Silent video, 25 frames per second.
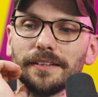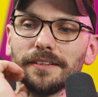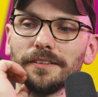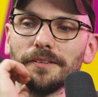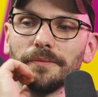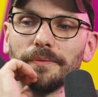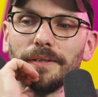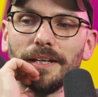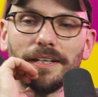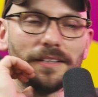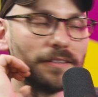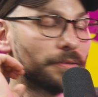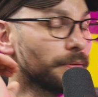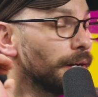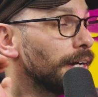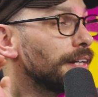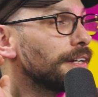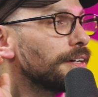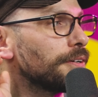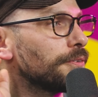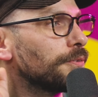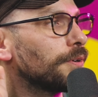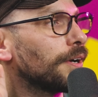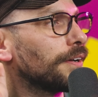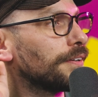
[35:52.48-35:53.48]
Get it up. I
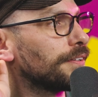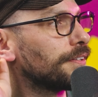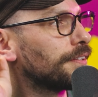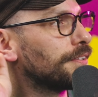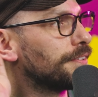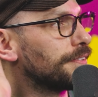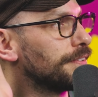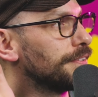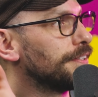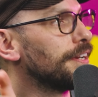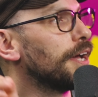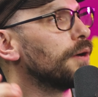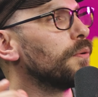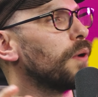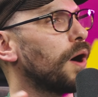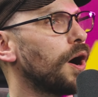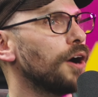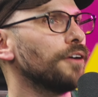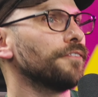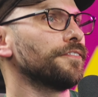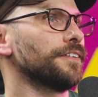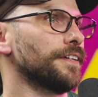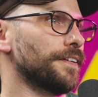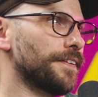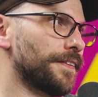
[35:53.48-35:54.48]
know
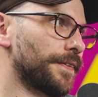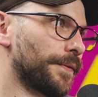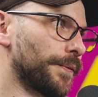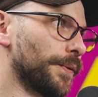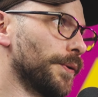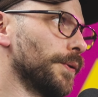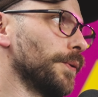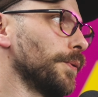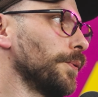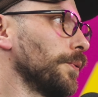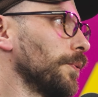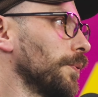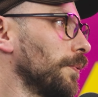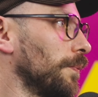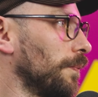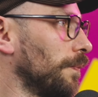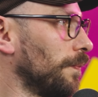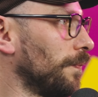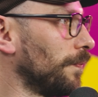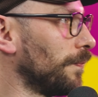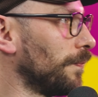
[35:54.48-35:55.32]
of it through,